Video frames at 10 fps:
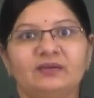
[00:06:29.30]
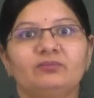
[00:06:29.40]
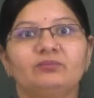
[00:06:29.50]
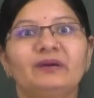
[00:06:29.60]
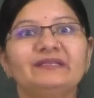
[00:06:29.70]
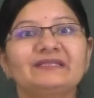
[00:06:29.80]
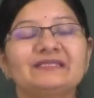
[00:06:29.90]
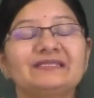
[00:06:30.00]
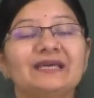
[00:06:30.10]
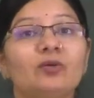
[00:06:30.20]
but
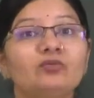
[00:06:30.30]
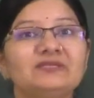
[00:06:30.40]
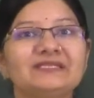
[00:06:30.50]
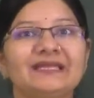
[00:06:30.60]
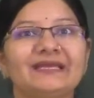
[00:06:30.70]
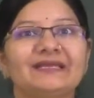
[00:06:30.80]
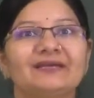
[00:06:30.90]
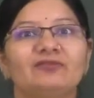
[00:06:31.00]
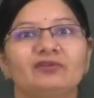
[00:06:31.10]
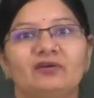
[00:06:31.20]
it sounds like
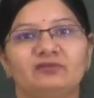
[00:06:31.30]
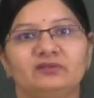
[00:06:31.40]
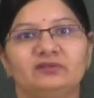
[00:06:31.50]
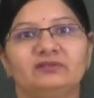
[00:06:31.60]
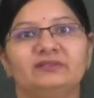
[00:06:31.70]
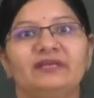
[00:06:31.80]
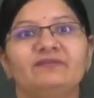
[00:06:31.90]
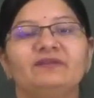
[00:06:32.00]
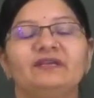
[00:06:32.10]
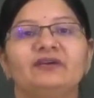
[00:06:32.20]
a vowel,
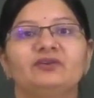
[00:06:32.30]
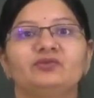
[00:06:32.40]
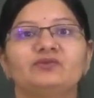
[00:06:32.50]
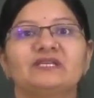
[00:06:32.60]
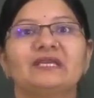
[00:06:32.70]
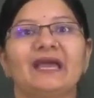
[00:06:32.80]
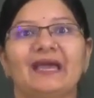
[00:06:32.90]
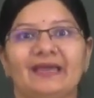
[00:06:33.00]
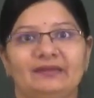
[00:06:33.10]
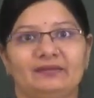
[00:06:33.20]
then we are using
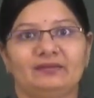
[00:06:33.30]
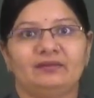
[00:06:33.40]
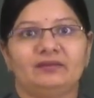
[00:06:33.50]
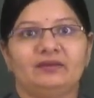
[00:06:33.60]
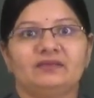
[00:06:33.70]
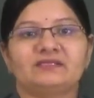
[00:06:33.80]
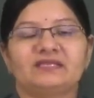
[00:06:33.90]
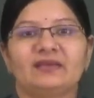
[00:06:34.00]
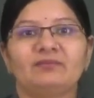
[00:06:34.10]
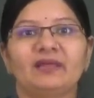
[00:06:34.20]
an.
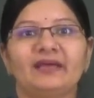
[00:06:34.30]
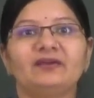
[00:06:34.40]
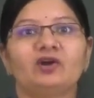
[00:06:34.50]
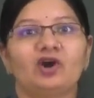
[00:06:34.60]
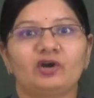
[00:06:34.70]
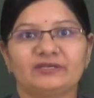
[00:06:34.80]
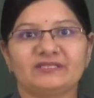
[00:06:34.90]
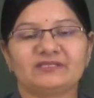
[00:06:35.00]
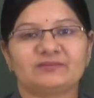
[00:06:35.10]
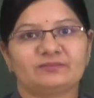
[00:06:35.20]
Same like
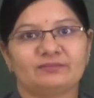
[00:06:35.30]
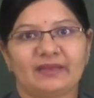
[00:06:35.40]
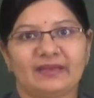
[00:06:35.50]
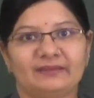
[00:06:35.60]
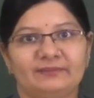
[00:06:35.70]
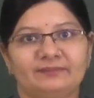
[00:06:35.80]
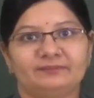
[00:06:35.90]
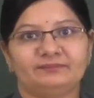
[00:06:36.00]
honest man.